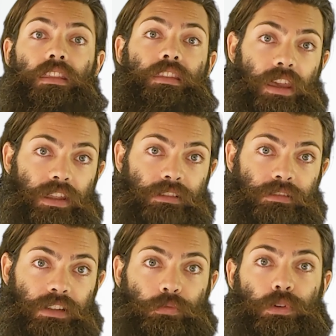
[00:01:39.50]

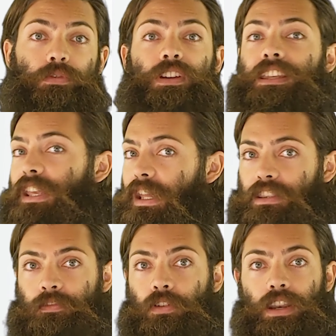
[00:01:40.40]
Then, if we
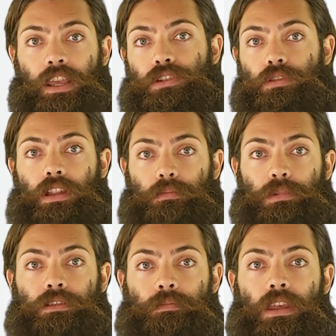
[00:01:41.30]
forget the financial
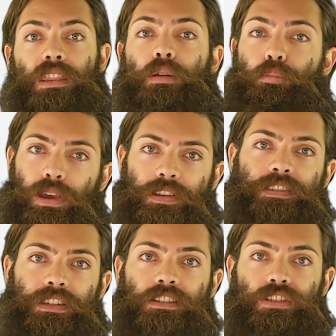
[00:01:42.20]
element, the
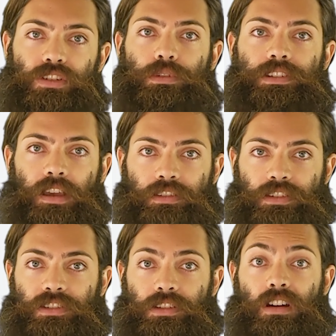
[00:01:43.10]
best thing to do is
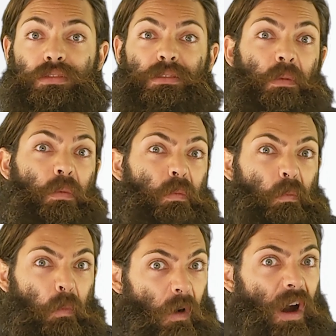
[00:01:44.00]
ask yourself,
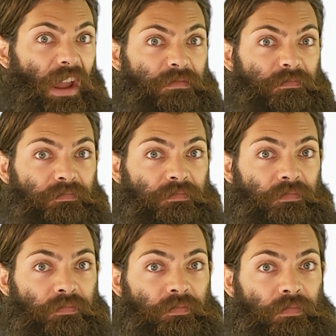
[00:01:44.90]
why?
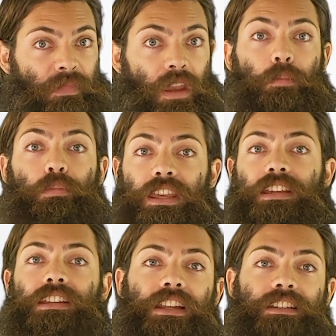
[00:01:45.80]

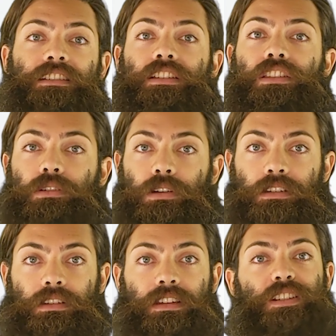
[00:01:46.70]
Being connected to the
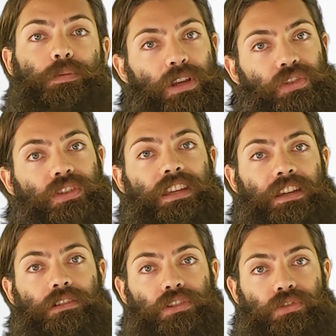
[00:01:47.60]
grid, especially
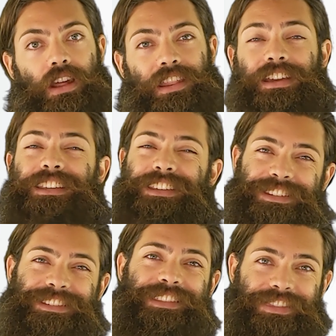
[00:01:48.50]
here in Australia,
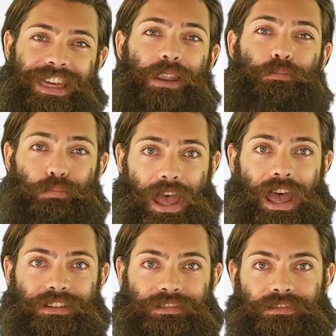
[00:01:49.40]
isn't that
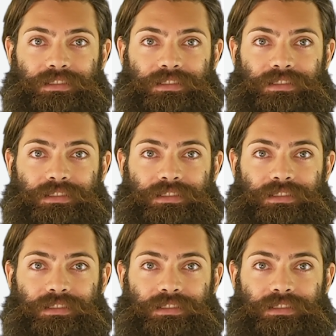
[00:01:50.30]
bad.